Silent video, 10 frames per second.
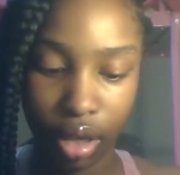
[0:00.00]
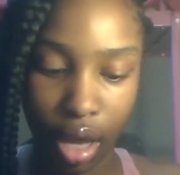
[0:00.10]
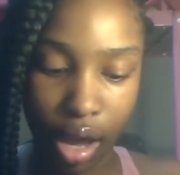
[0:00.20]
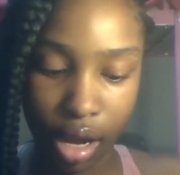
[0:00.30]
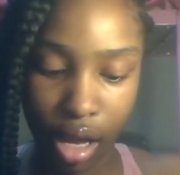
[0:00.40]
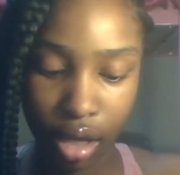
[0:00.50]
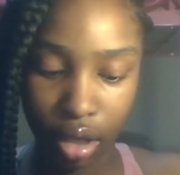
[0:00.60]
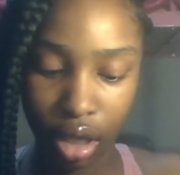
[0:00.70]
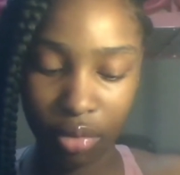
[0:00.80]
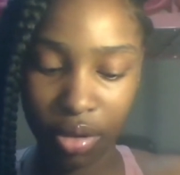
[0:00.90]
I got
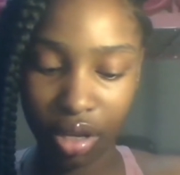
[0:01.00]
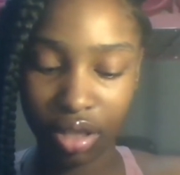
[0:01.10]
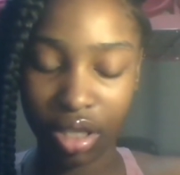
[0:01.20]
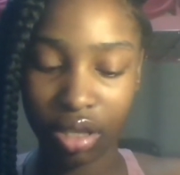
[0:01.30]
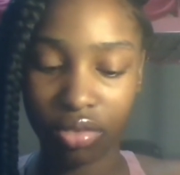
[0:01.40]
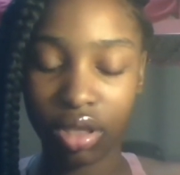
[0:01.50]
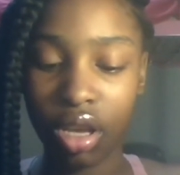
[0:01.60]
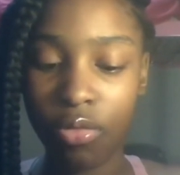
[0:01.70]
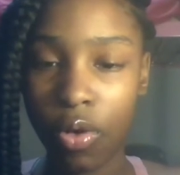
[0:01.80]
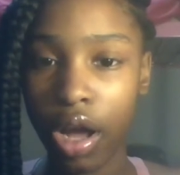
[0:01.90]
the BLT sandwich.
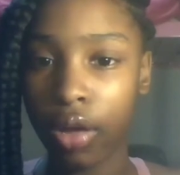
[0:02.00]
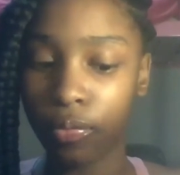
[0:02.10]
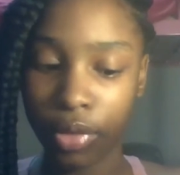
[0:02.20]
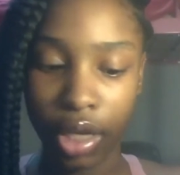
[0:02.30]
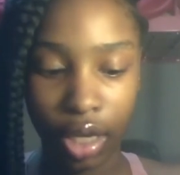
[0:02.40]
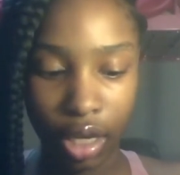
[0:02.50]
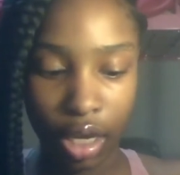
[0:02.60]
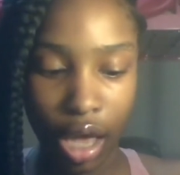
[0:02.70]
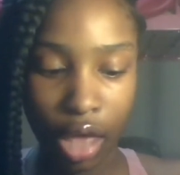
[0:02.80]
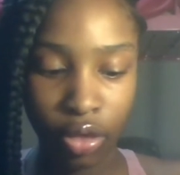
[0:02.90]
Tell me why
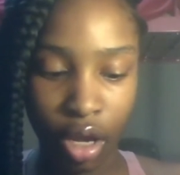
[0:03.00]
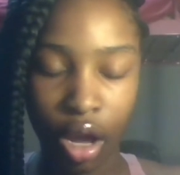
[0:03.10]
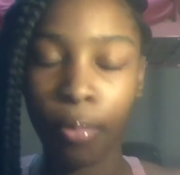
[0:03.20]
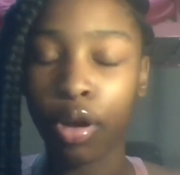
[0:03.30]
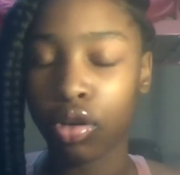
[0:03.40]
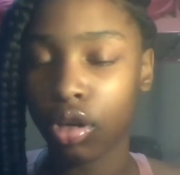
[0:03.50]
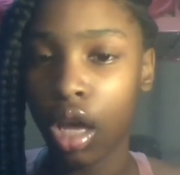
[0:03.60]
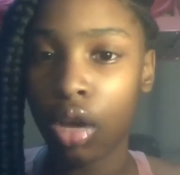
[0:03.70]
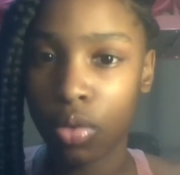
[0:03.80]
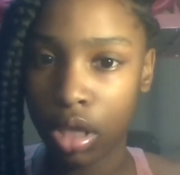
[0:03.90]
I thought a burger
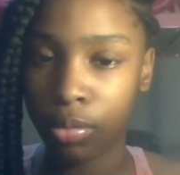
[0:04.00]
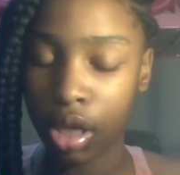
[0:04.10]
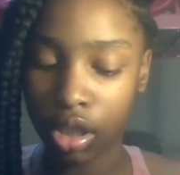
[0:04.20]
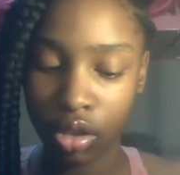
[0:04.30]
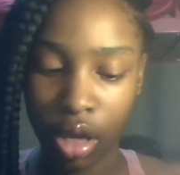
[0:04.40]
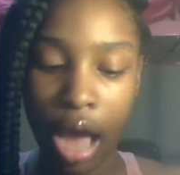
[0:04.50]
came with the BLT.